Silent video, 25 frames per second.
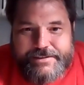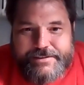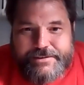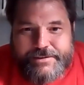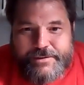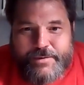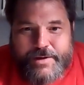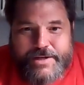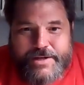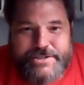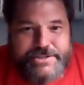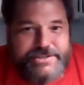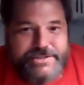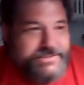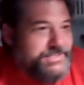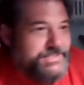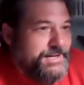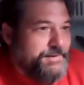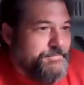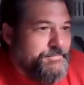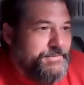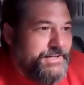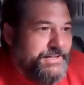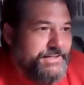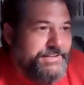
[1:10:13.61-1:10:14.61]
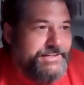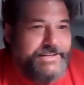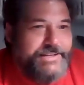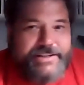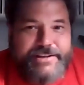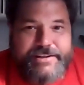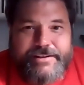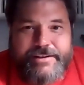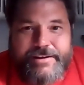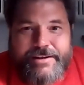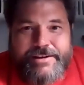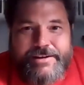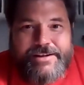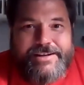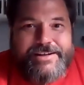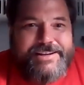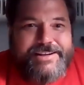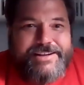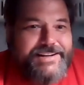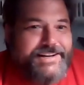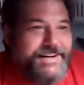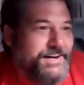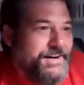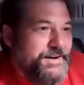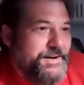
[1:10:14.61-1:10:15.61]
questions coming in here,
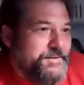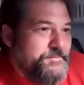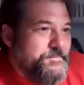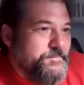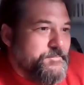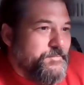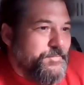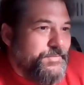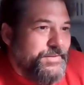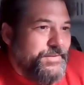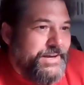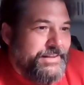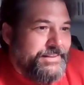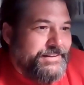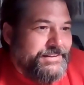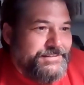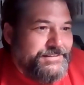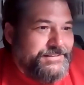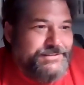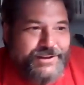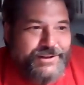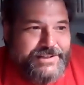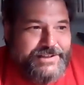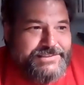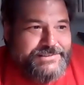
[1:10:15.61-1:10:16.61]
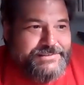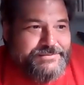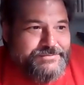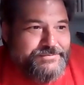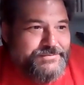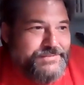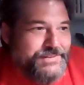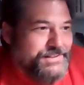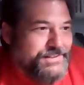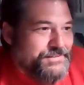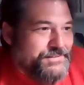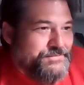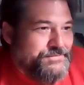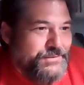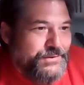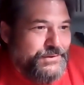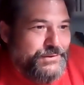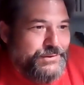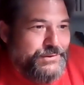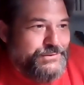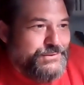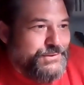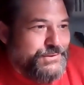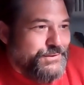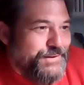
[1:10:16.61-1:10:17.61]
and there's lots of
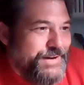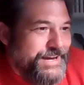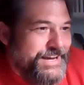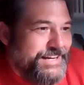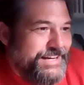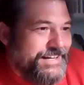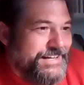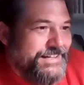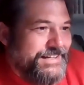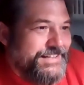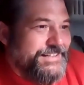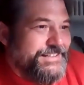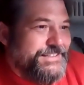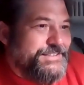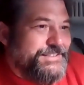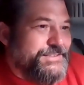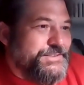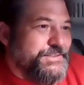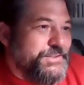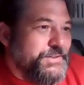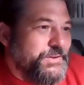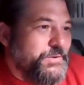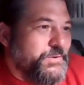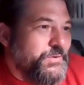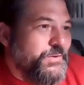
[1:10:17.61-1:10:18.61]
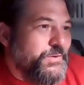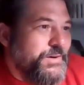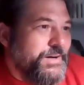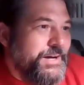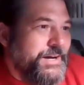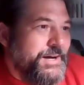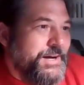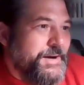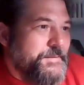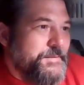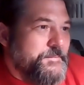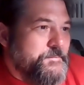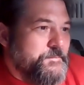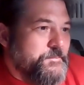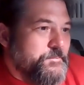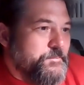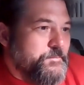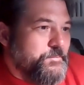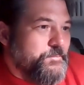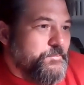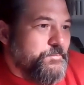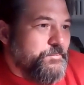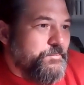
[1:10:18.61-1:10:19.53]
fertile terrain. So I'm